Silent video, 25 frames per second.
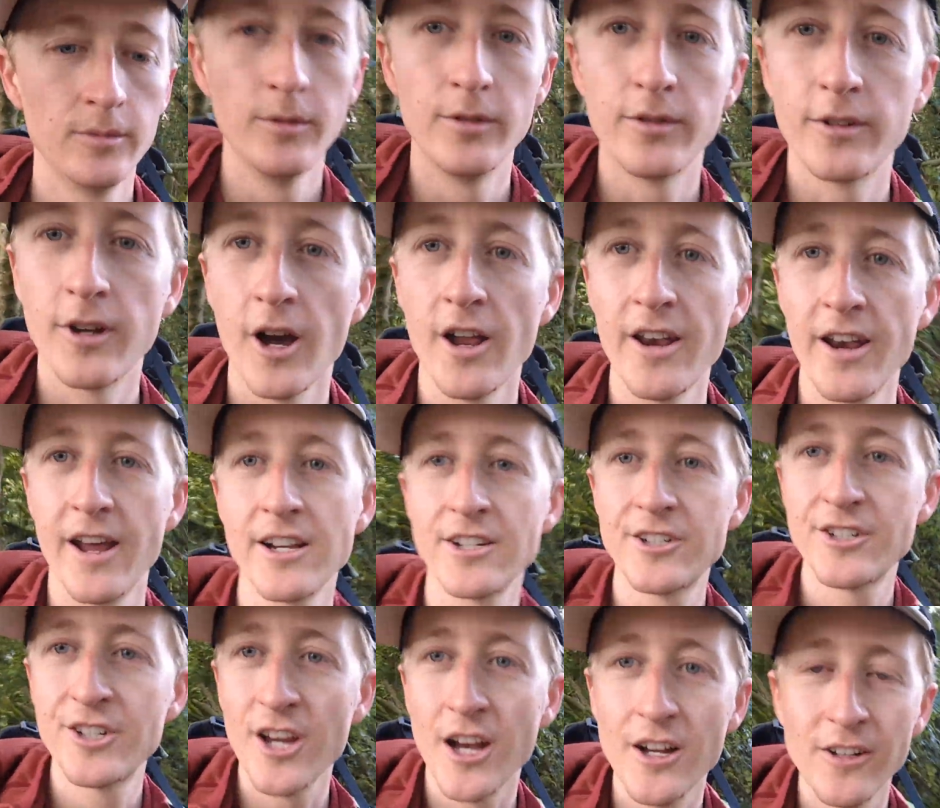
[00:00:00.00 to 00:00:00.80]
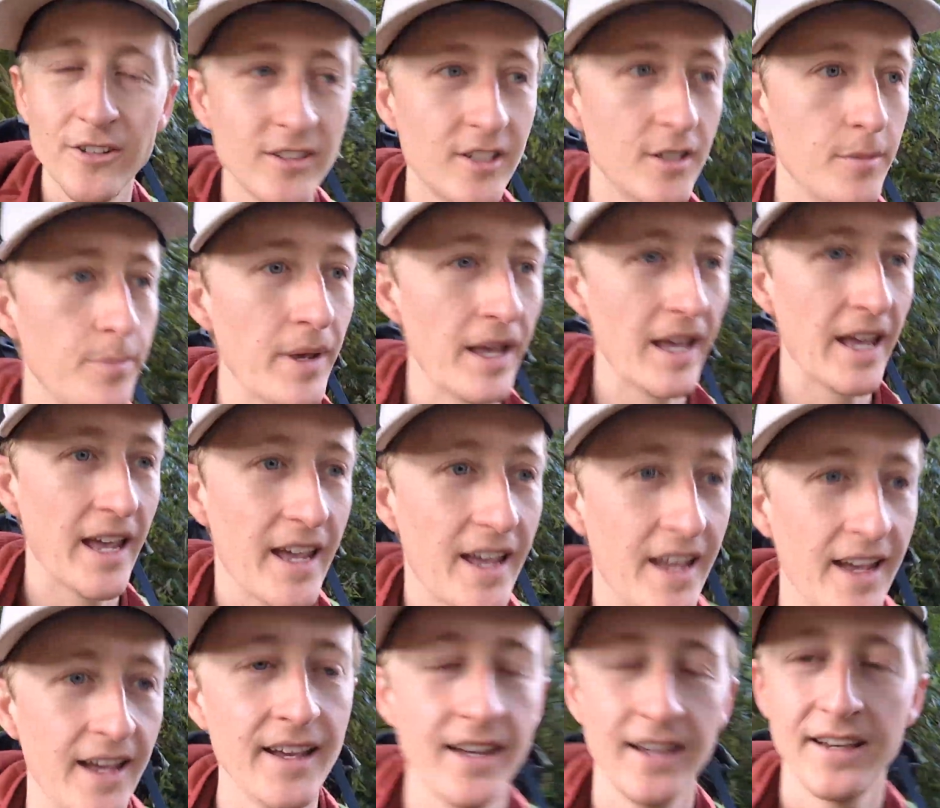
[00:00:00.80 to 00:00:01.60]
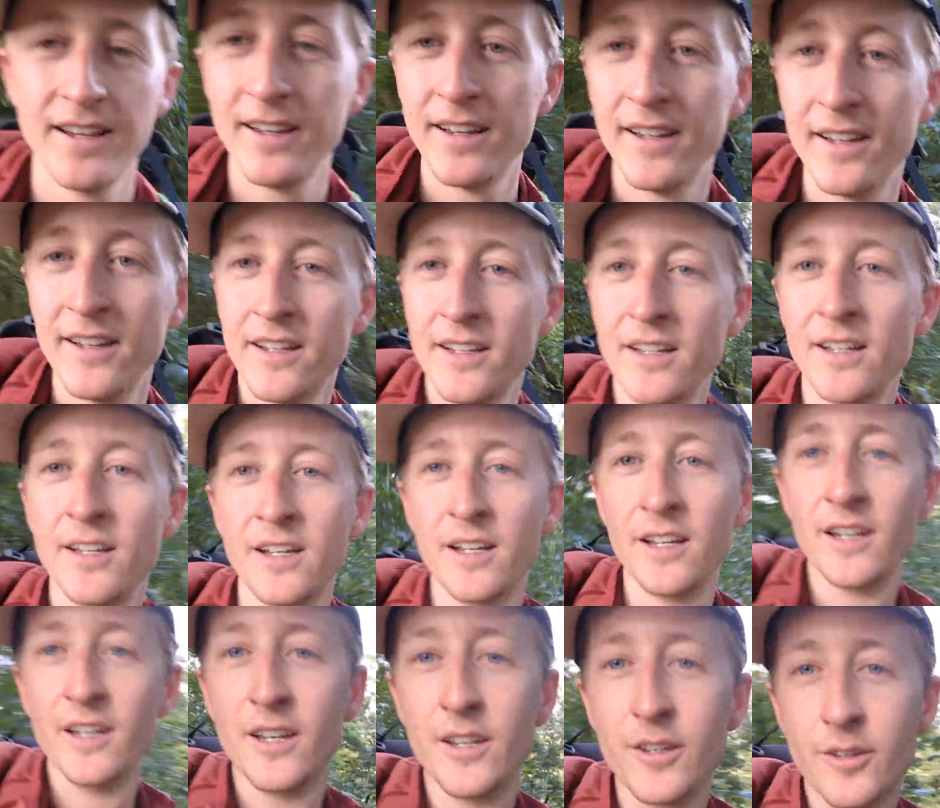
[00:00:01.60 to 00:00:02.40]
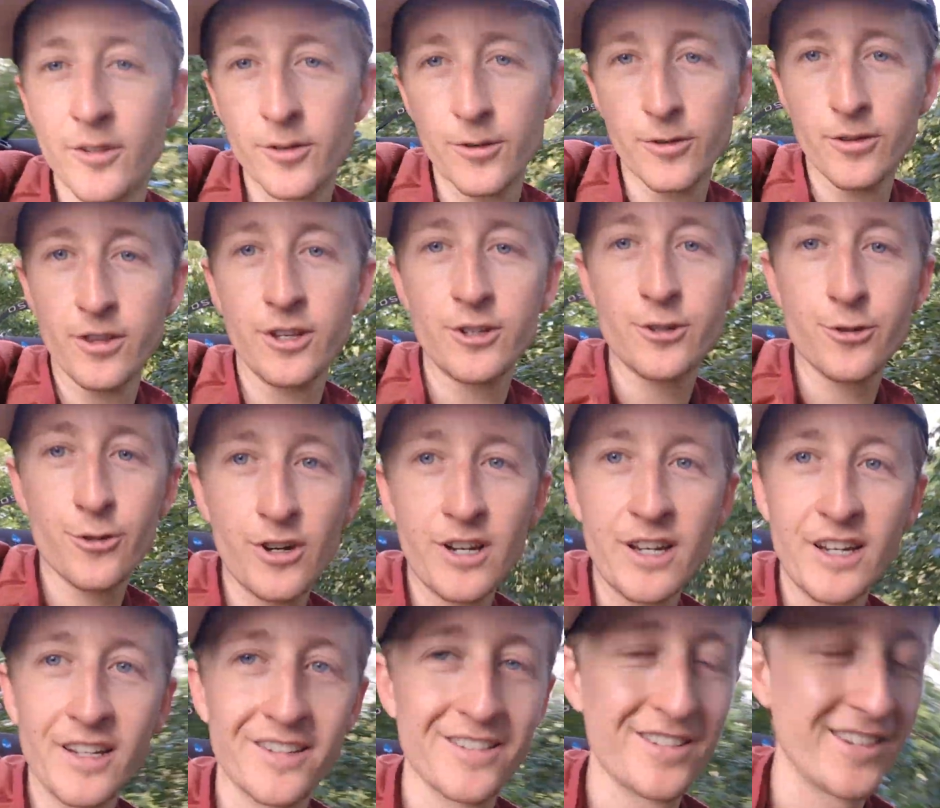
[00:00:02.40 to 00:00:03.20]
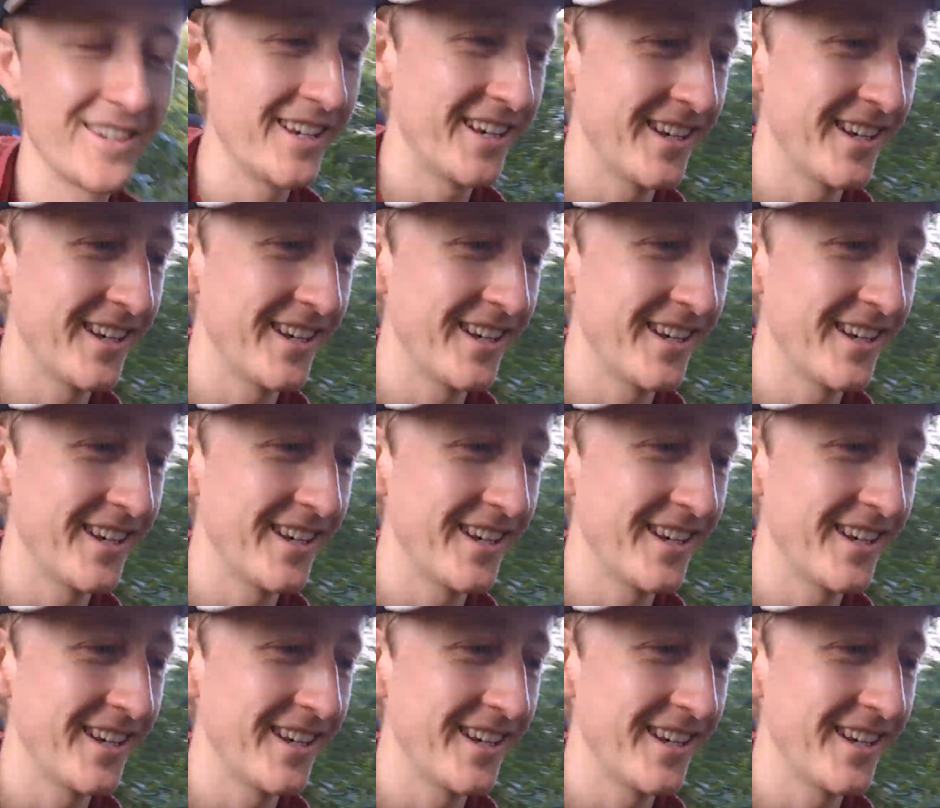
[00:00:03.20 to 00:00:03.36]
Got a nice sheltered bit here through the trees.